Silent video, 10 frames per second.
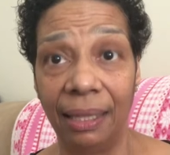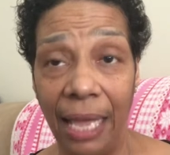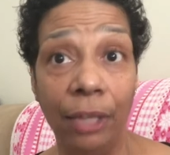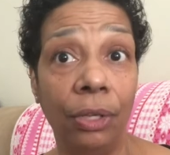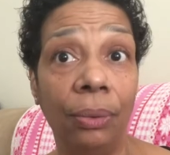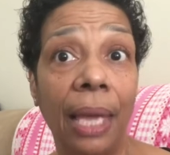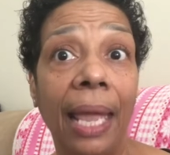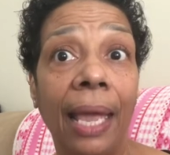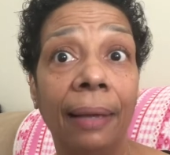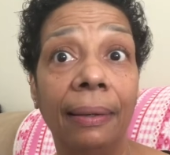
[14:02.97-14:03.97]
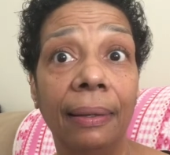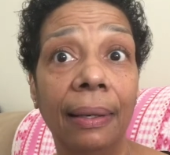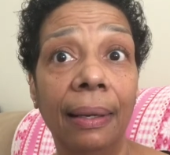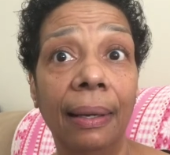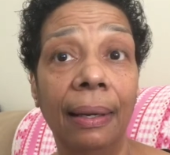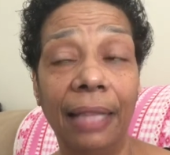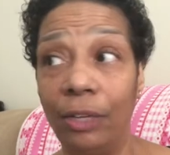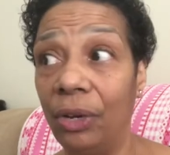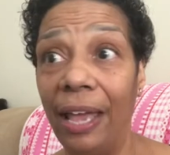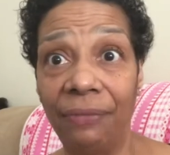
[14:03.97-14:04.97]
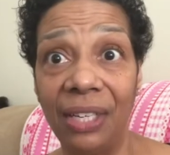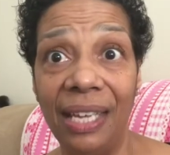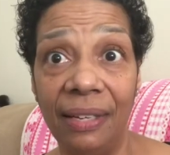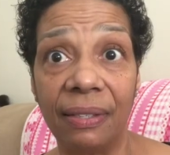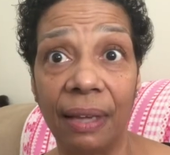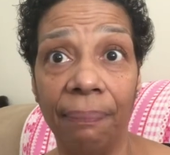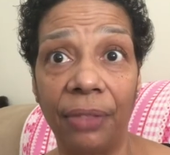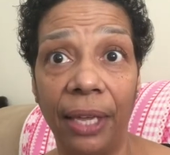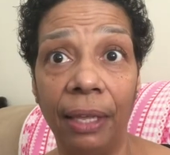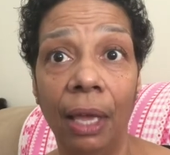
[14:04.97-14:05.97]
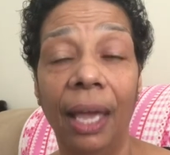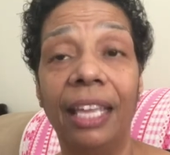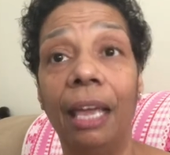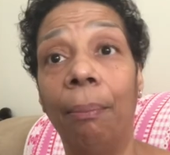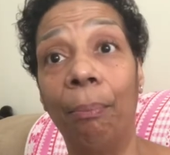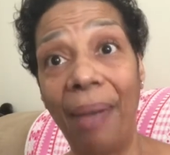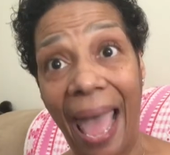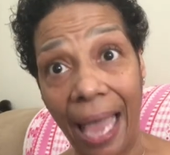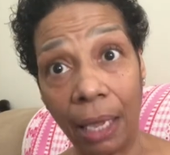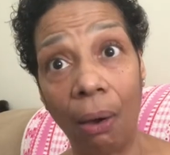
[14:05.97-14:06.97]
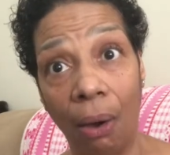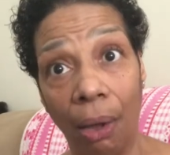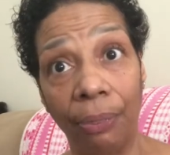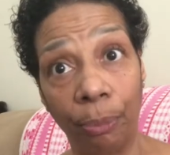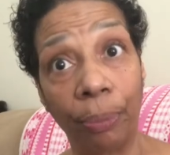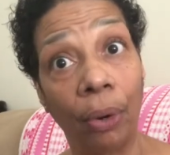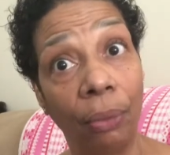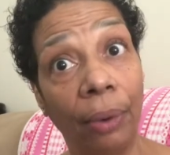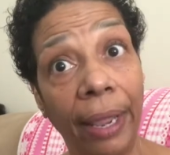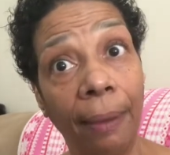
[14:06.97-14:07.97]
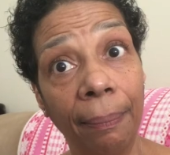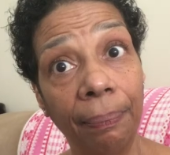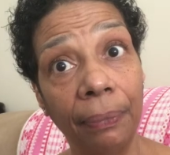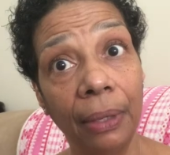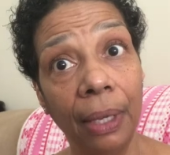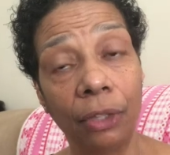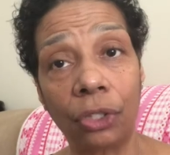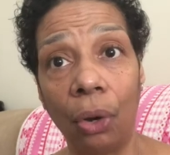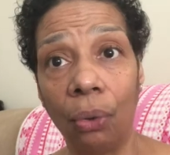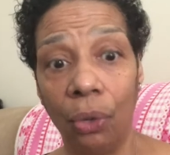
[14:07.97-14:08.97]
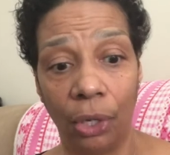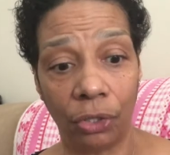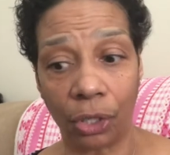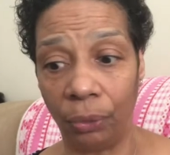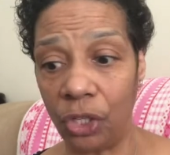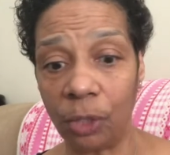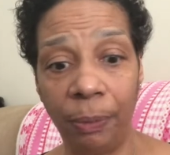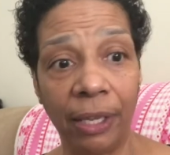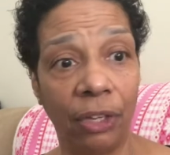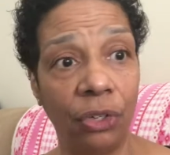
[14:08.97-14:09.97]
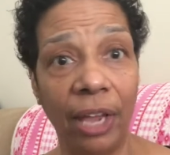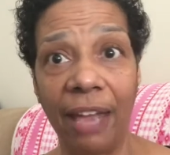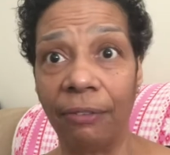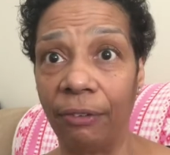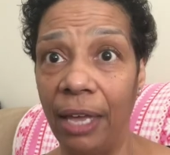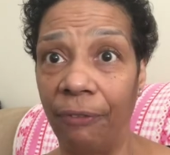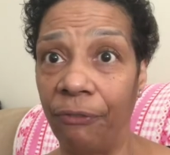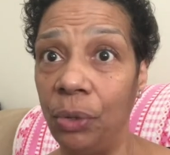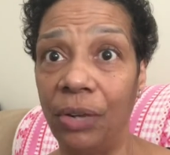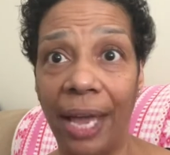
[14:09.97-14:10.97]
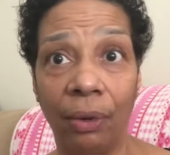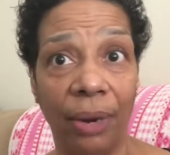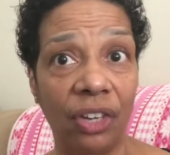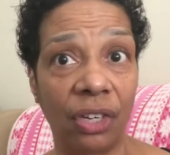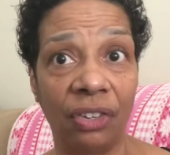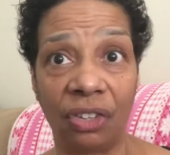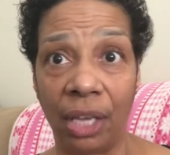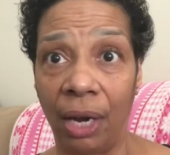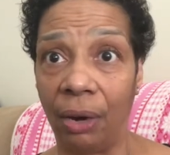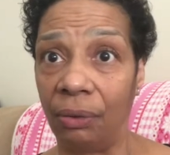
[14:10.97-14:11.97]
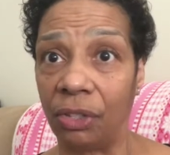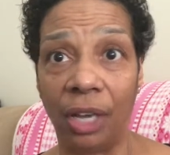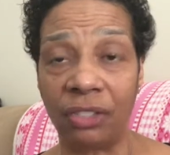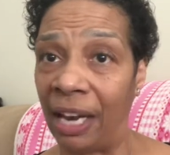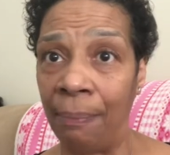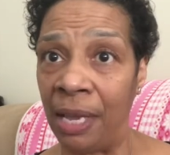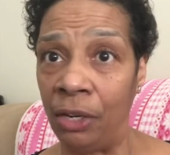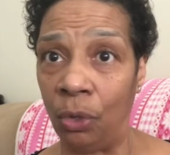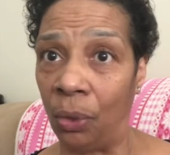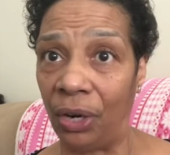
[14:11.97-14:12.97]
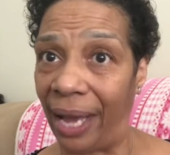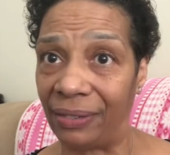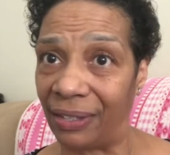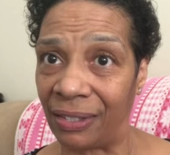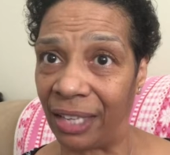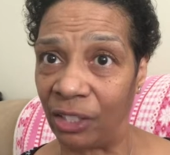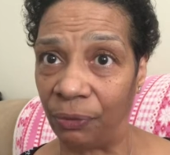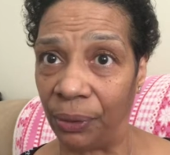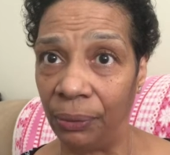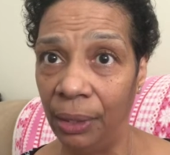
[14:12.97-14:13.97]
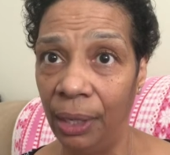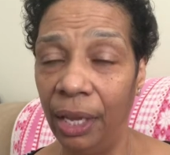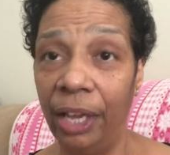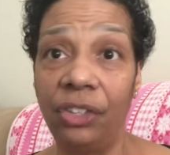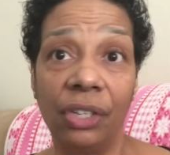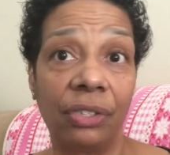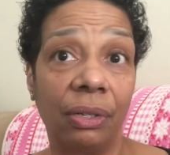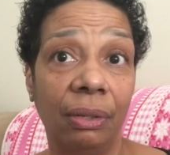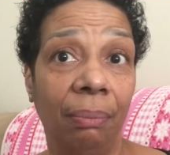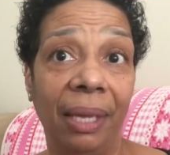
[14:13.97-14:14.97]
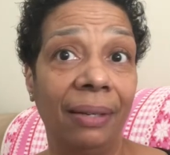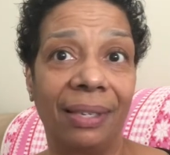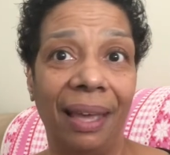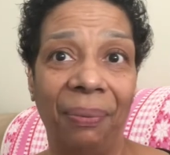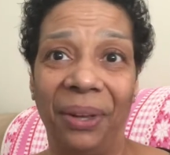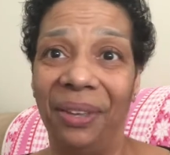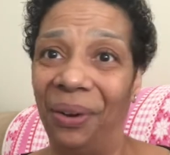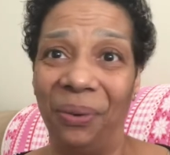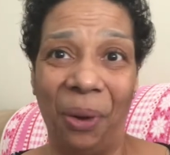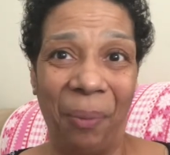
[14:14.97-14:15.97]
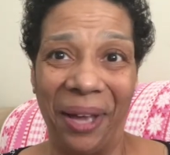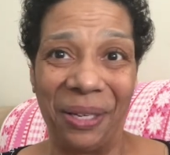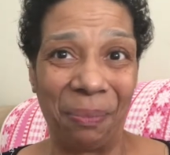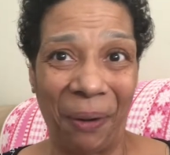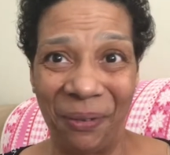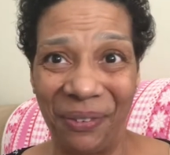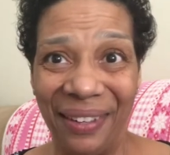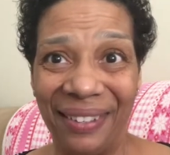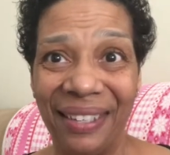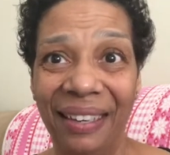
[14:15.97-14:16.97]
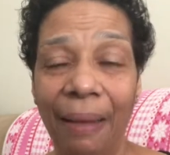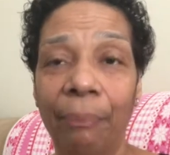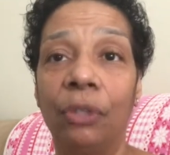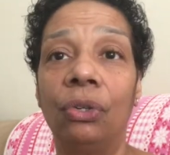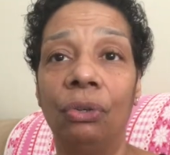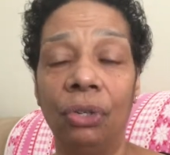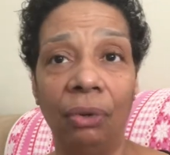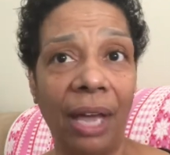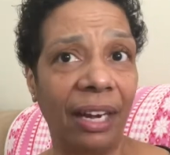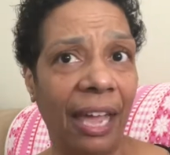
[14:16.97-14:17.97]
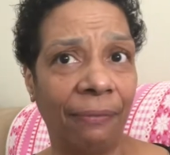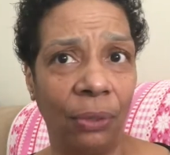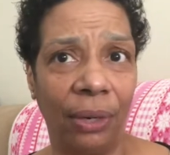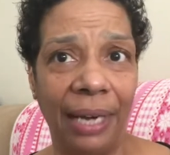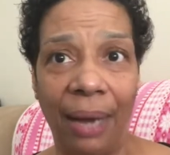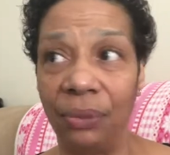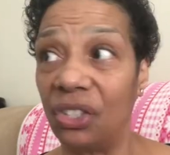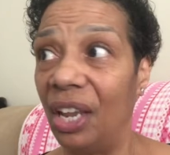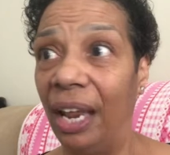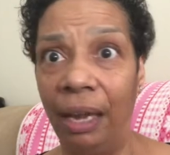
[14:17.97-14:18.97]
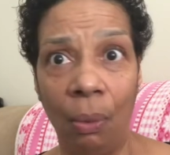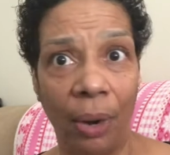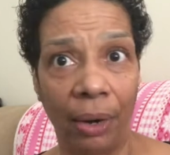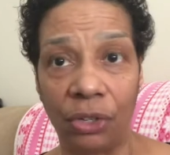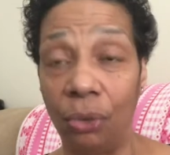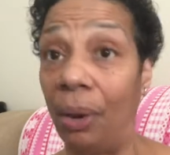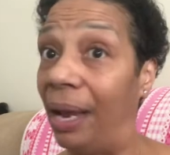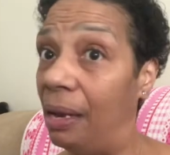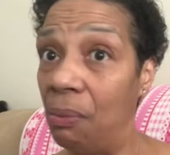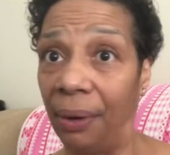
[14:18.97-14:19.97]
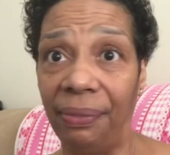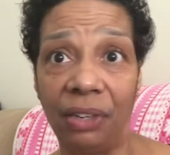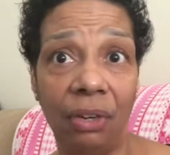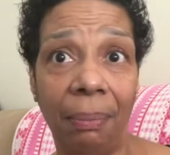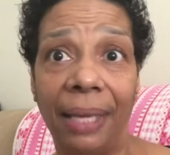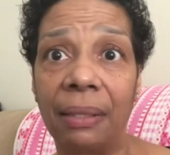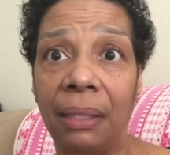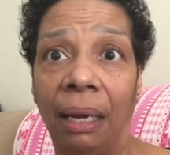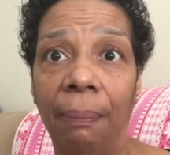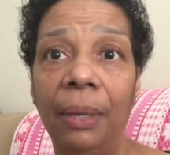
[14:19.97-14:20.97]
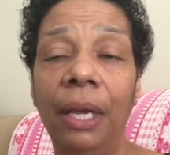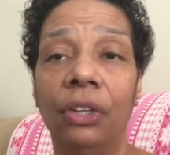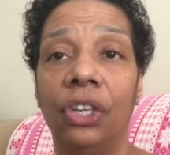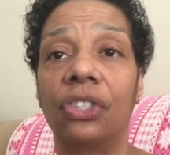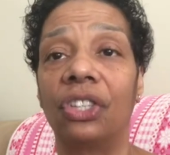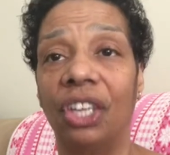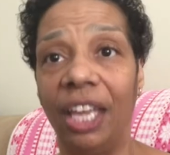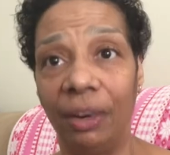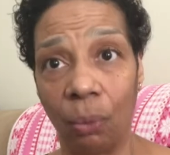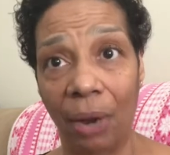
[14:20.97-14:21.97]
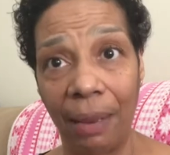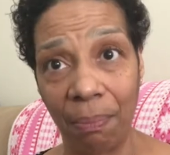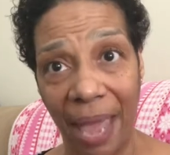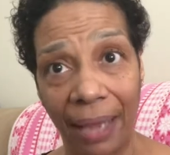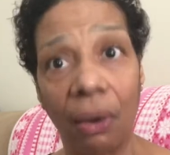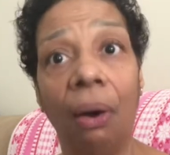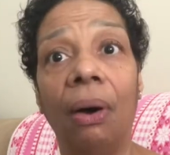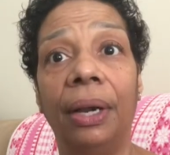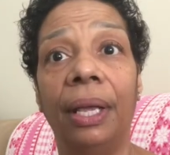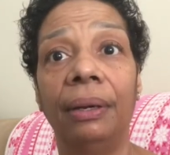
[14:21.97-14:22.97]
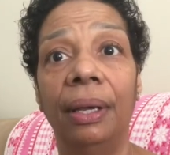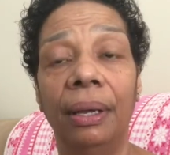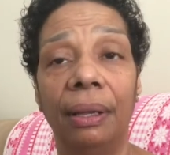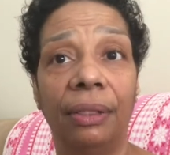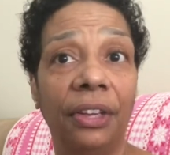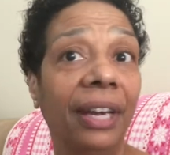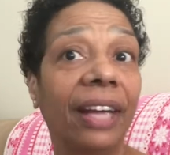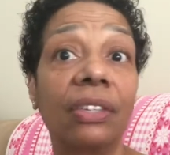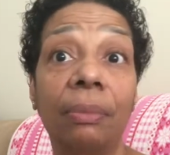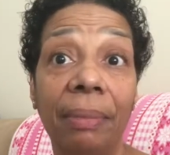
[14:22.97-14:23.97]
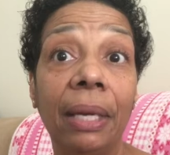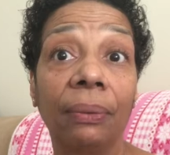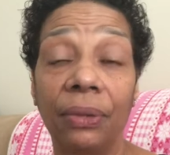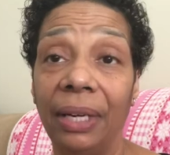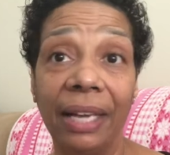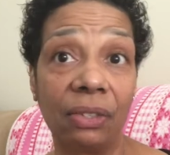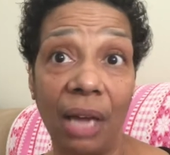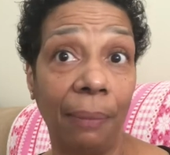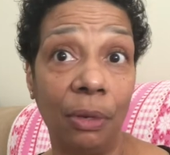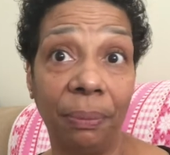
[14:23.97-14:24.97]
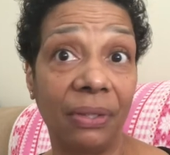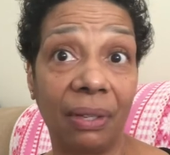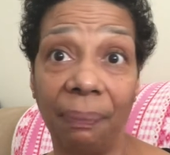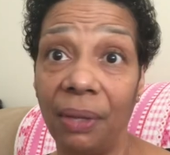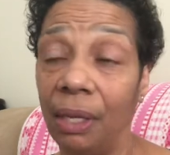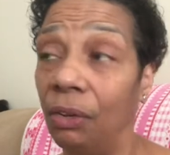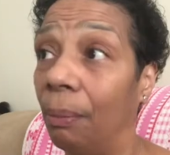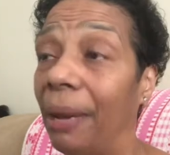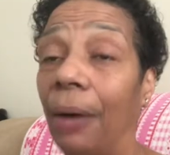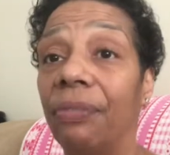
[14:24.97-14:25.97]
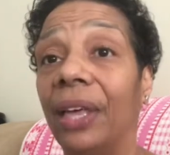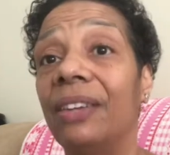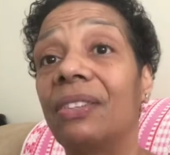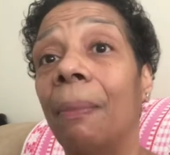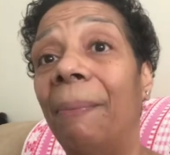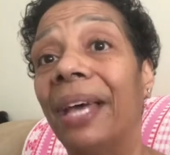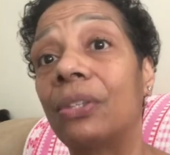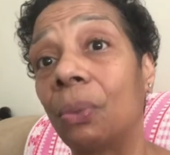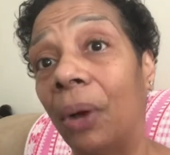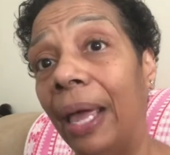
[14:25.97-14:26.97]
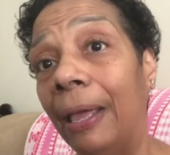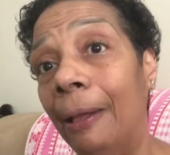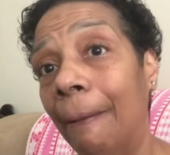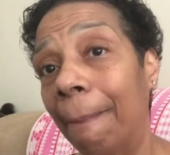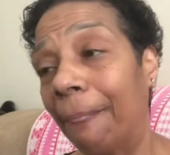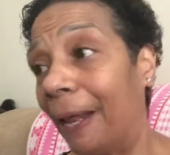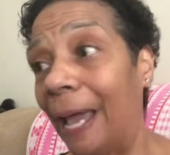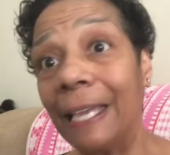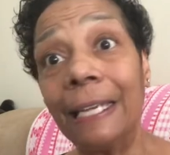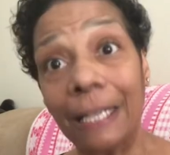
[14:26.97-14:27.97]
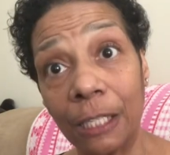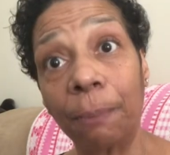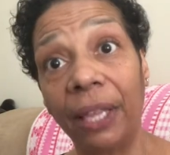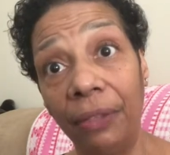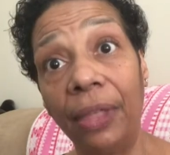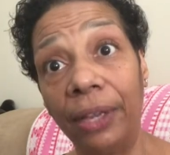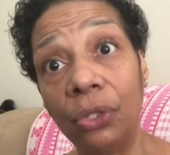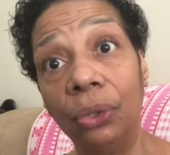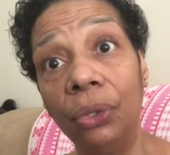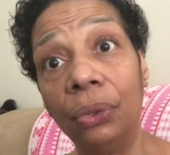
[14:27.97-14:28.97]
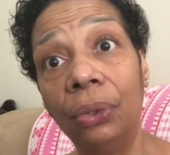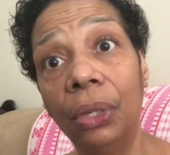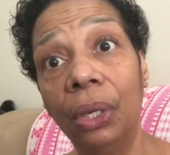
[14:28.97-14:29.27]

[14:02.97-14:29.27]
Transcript: that you can, that you have to eat something, get back on the program. So just because you have a few digressions there does not mean you were not successful. It just means, nobody's perfect. But you do not have to announce anywhere to anyone that you messed up. Just get right back on it the next meal, the next time you put something in your mouth. That is the best way that I can explain that to you.